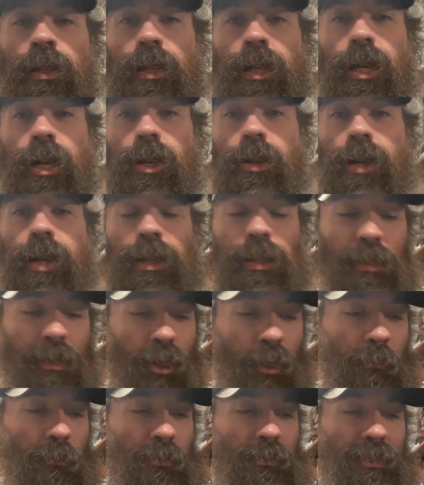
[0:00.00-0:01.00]
All right,
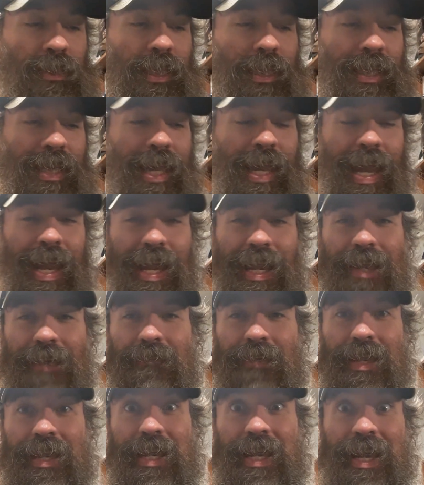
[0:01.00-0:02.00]
almost at the end
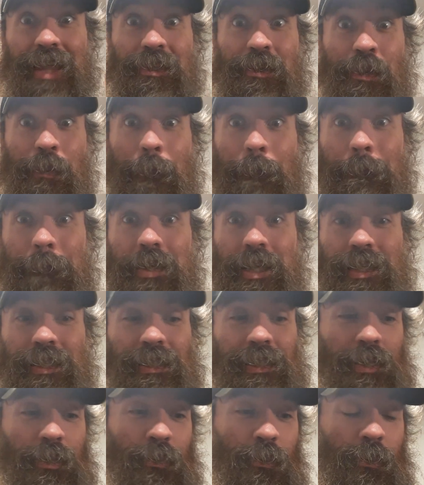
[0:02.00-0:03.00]
of another
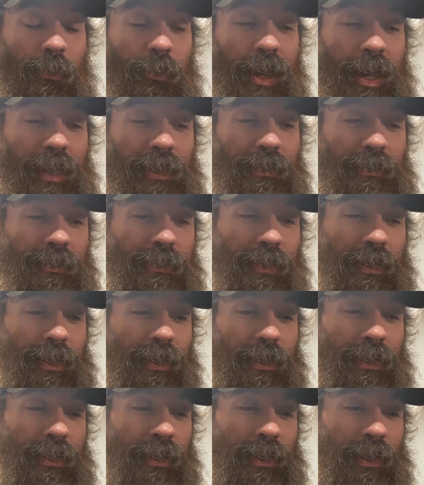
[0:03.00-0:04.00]
busy
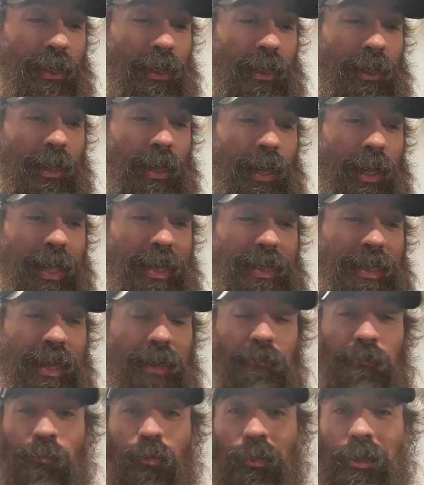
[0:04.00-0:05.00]
Wednesday,
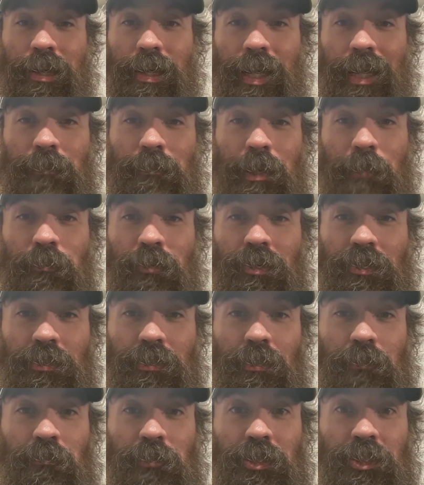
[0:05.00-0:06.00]
day 49 of my
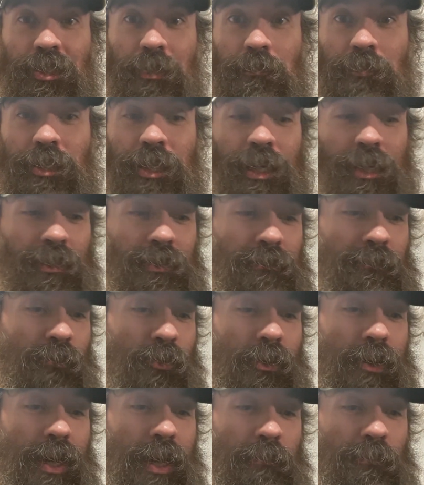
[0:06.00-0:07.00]
personal push-up challenge.
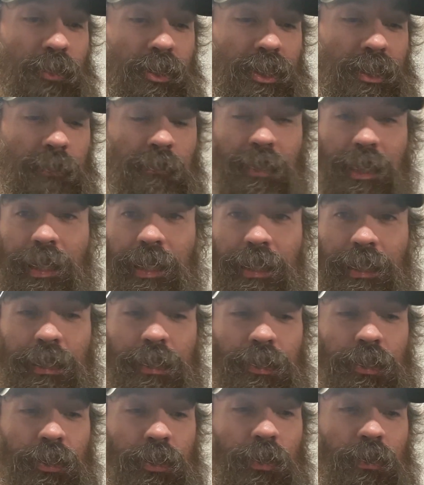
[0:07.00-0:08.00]
49 push-ups I need to
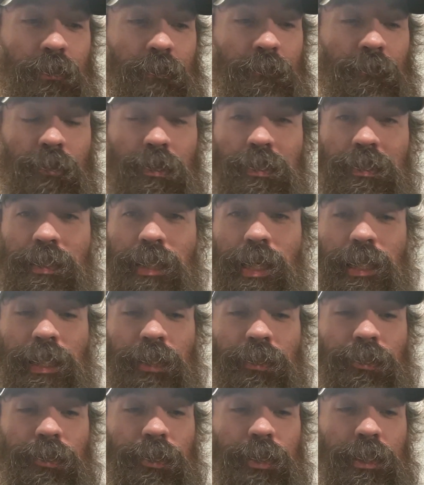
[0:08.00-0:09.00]
do. First set
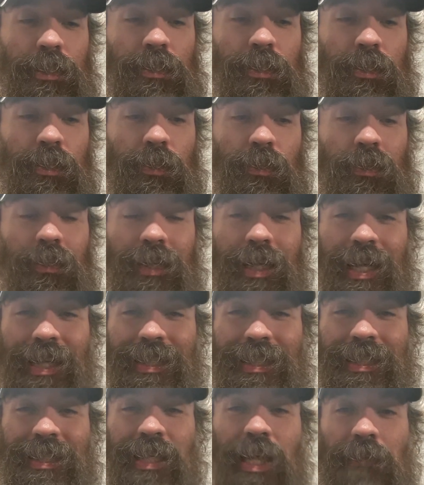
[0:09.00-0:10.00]
did 32,
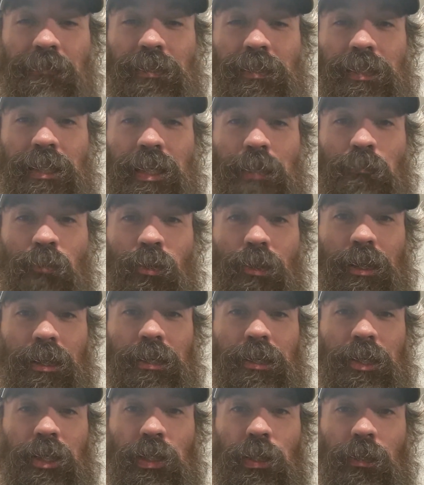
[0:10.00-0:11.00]
got 17 more to
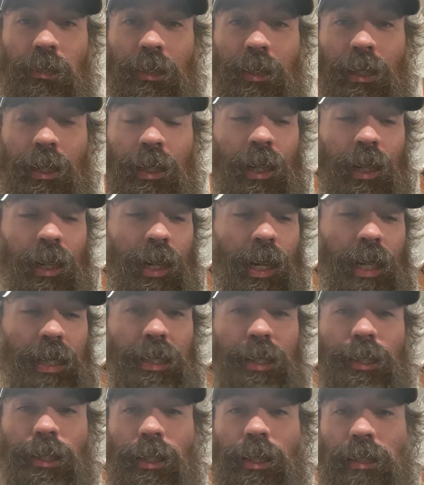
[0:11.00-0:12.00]
do. I
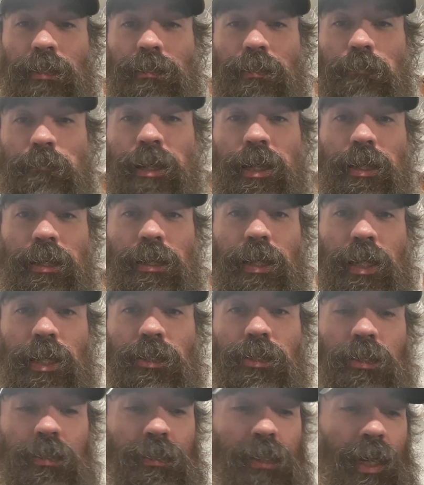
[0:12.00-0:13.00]
did lots of
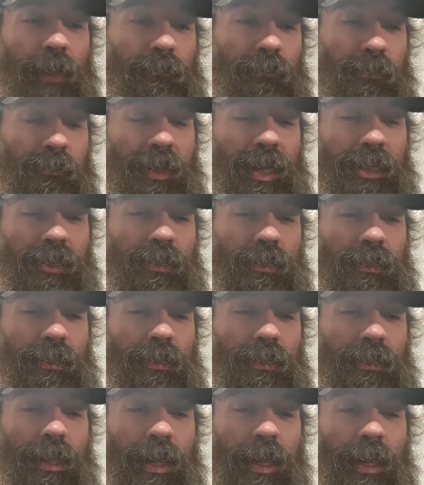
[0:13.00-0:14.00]
meditations, affirmations
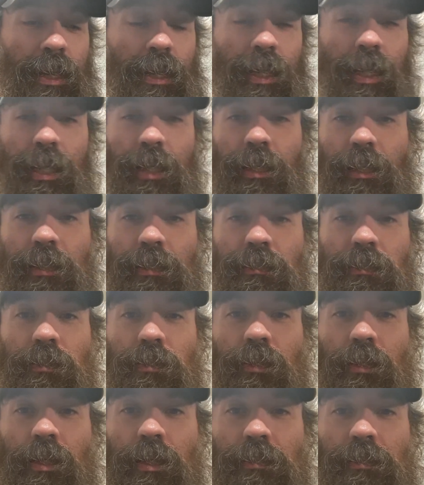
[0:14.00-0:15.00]
today, listened
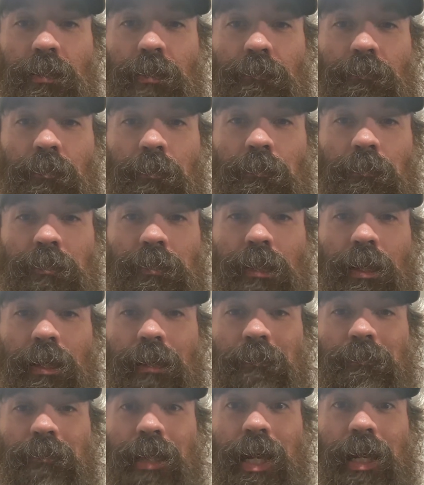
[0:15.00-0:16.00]
to lots of different
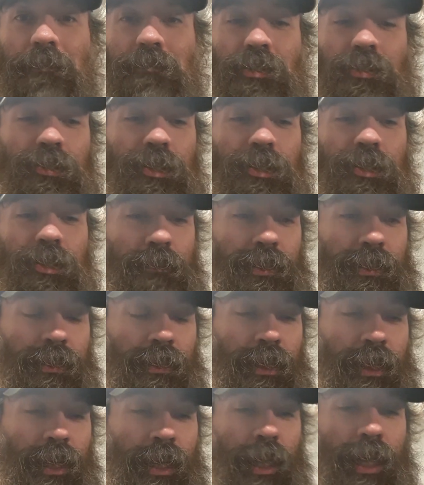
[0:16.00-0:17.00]
live
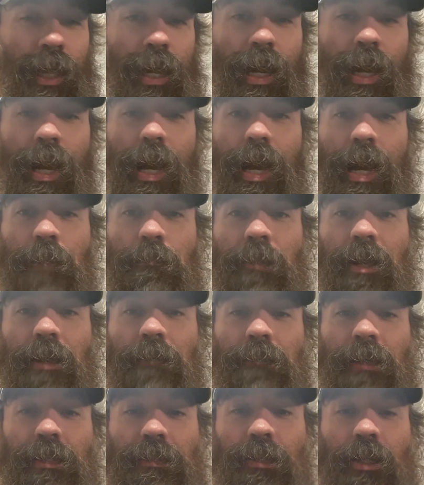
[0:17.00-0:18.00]
streams. I had
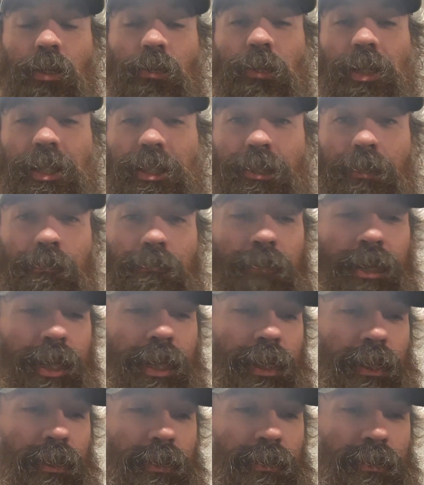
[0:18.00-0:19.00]
my Vets Outreach
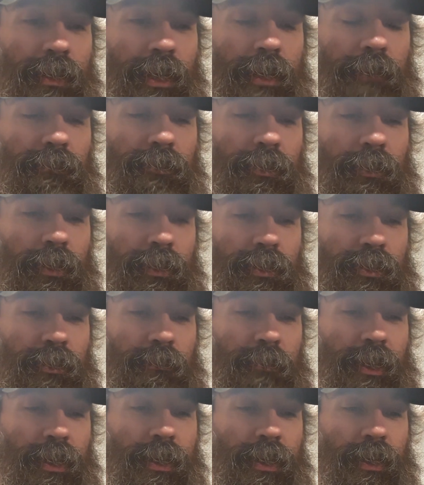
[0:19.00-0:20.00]
meeting this after lunch
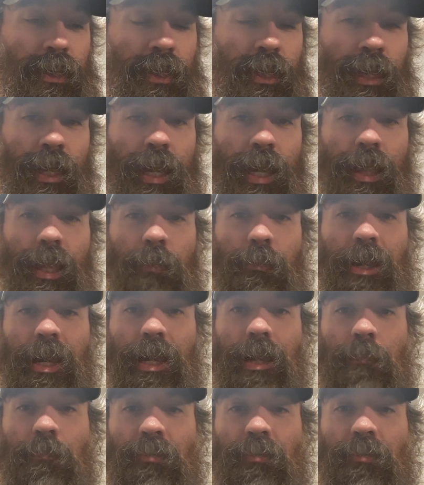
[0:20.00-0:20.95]
meeting, and then we had a